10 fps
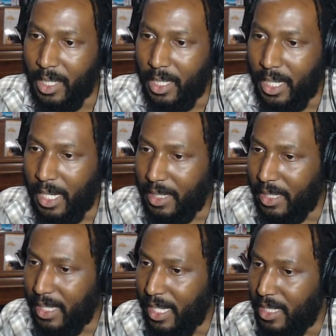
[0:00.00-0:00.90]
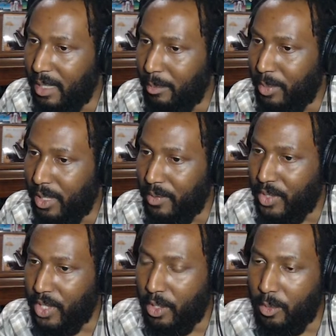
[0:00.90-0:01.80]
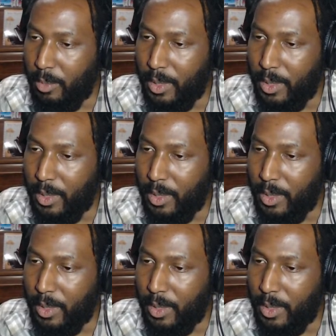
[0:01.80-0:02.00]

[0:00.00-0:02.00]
I think that's in the book of Job.